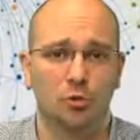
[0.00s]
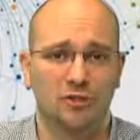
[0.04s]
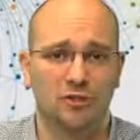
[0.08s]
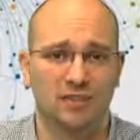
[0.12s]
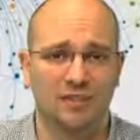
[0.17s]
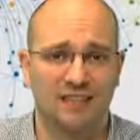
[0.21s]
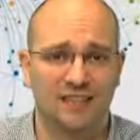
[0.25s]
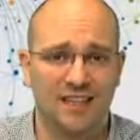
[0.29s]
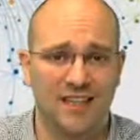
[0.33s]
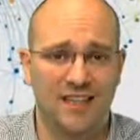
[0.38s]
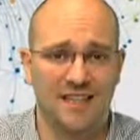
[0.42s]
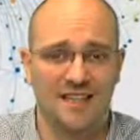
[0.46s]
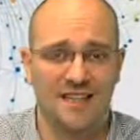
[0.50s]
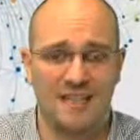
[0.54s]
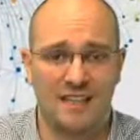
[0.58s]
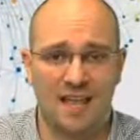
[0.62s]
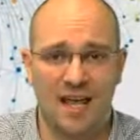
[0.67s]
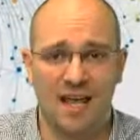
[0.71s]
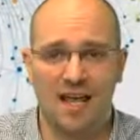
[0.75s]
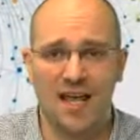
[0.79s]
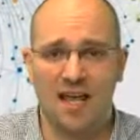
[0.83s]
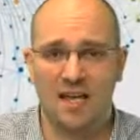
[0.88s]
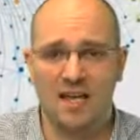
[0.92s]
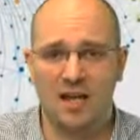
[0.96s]
sense.
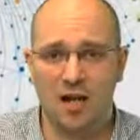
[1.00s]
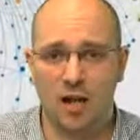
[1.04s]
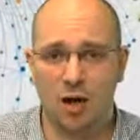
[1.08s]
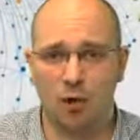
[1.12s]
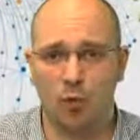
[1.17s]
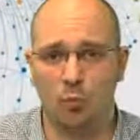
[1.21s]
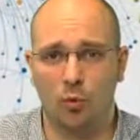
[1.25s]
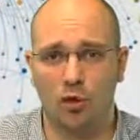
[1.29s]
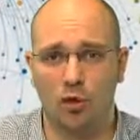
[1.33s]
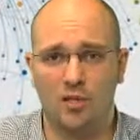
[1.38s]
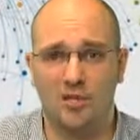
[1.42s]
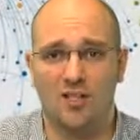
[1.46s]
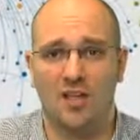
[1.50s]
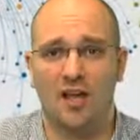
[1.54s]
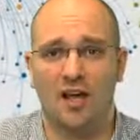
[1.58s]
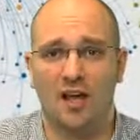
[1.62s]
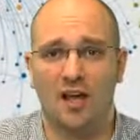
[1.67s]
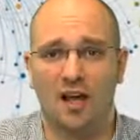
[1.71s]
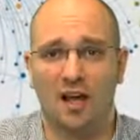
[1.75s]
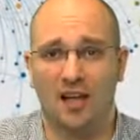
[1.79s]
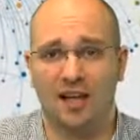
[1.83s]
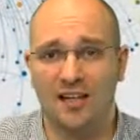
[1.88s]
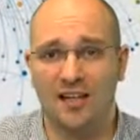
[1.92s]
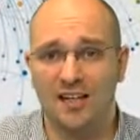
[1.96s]
In other words,
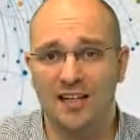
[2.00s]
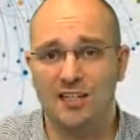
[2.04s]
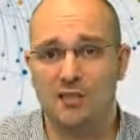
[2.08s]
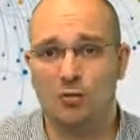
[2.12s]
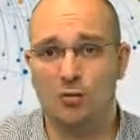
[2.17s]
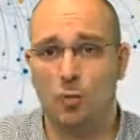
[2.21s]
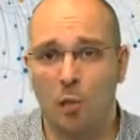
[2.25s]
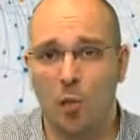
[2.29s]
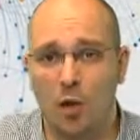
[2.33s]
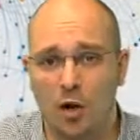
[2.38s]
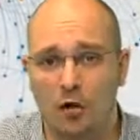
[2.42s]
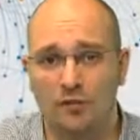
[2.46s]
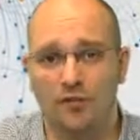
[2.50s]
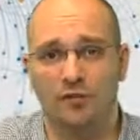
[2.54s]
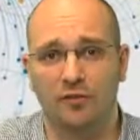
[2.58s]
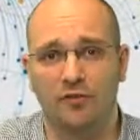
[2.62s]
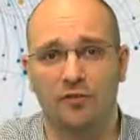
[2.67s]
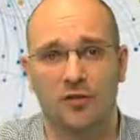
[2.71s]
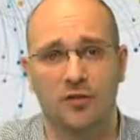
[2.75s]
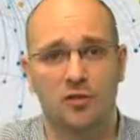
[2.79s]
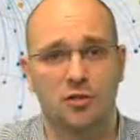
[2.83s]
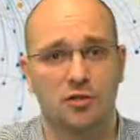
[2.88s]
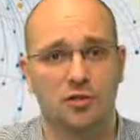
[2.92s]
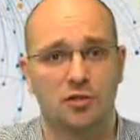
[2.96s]
at least one of the
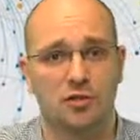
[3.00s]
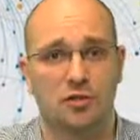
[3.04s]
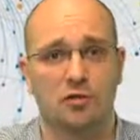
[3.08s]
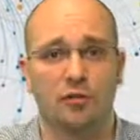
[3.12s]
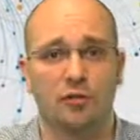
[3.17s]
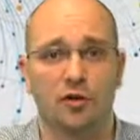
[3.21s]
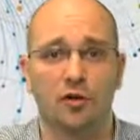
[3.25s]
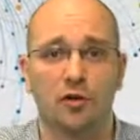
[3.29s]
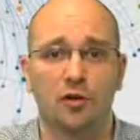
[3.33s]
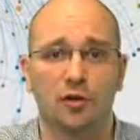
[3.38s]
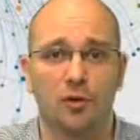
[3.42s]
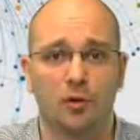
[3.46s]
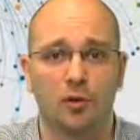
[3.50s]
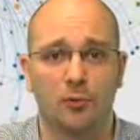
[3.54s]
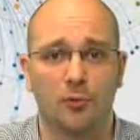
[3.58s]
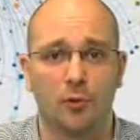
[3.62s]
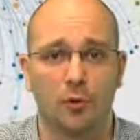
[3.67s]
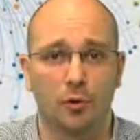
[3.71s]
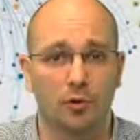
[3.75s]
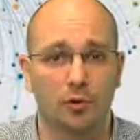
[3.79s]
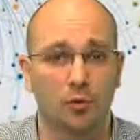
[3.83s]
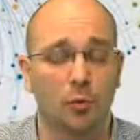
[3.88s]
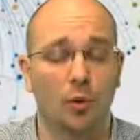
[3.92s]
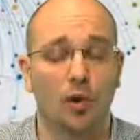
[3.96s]
features configured on the
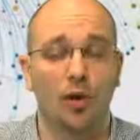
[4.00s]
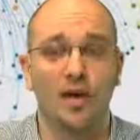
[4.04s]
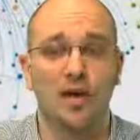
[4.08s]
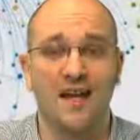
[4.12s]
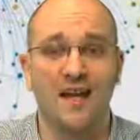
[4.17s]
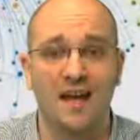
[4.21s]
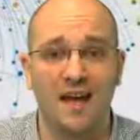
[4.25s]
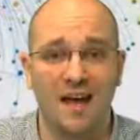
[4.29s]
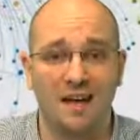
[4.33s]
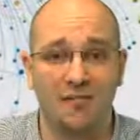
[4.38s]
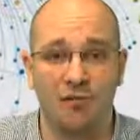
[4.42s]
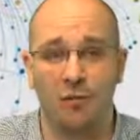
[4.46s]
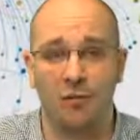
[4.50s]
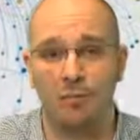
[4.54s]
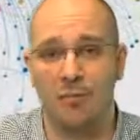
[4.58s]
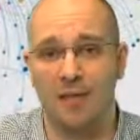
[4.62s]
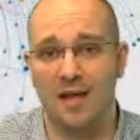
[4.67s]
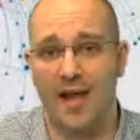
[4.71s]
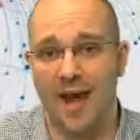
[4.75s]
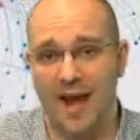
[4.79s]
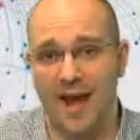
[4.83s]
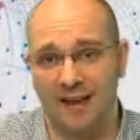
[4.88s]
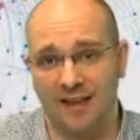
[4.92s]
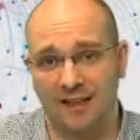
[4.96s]
port will never
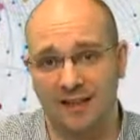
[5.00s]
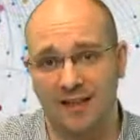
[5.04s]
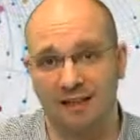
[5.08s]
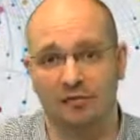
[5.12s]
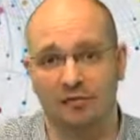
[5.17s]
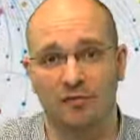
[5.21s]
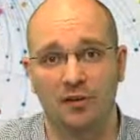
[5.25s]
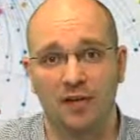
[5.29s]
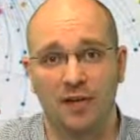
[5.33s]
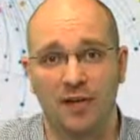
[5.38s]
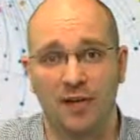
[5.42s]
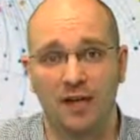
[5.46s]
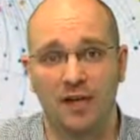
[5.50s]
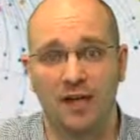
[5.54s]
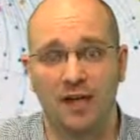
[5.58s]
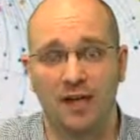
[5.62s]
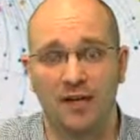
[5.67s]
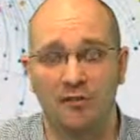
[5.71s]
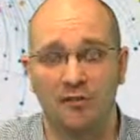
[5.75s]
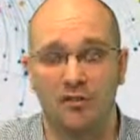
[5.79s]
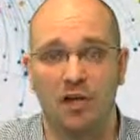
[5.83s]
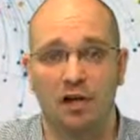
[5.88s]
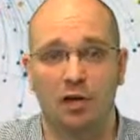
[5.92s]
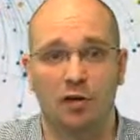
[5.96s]
be active
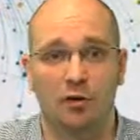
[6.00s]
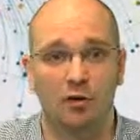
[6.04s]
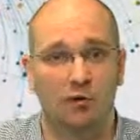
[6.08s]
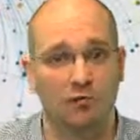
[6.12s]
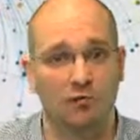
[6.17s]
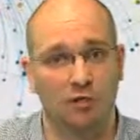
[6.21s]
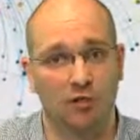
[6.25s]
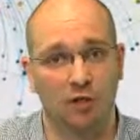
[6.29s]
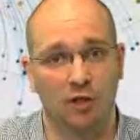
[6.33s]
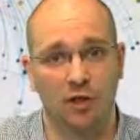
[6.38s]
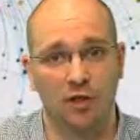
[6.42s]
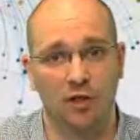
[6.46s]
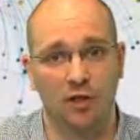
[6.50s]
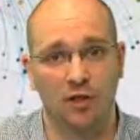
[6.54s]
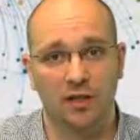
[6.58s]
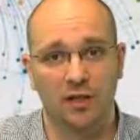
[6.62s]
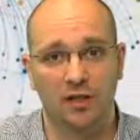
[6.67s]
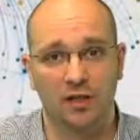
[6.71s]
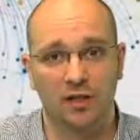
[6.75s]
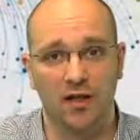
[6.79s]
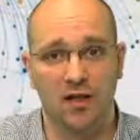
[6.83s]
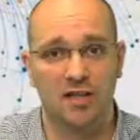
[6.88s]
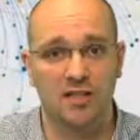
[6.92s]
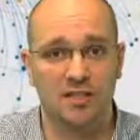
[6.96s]
if they are configured
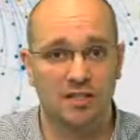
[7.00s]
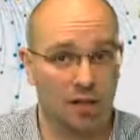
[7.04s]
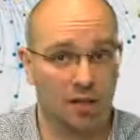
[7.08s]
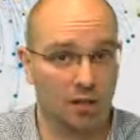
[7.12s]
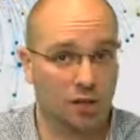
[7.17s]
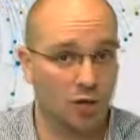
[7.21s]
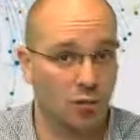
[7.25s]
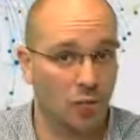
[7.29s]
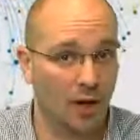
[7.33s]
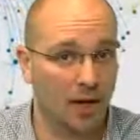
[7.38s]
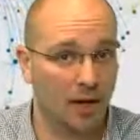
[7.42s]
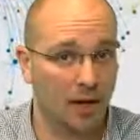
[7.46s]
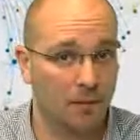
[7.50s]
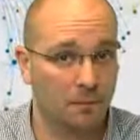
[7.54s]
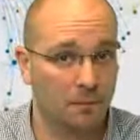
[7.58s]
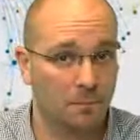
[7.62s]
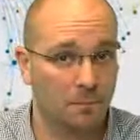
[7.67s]
in such a way.